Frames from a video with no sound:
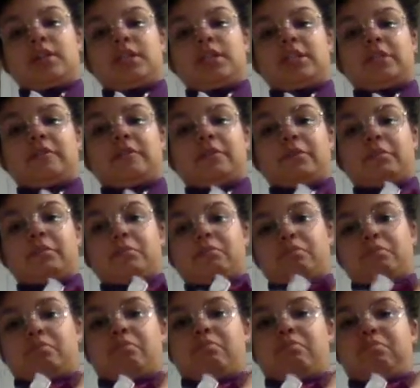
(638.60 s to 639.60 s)
different
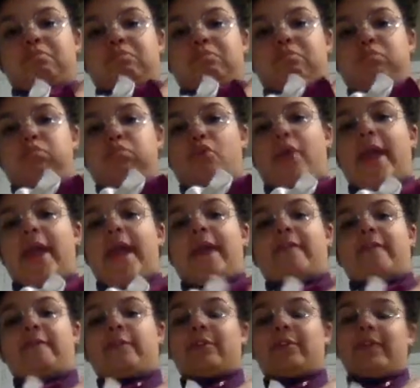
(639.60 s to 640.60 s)
bra
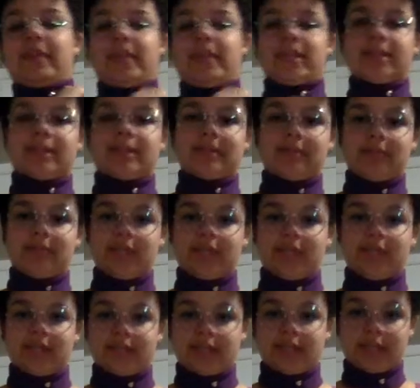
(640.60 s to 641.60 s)
for this
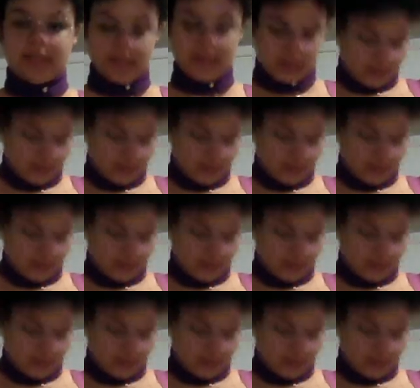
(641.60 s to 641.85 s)
because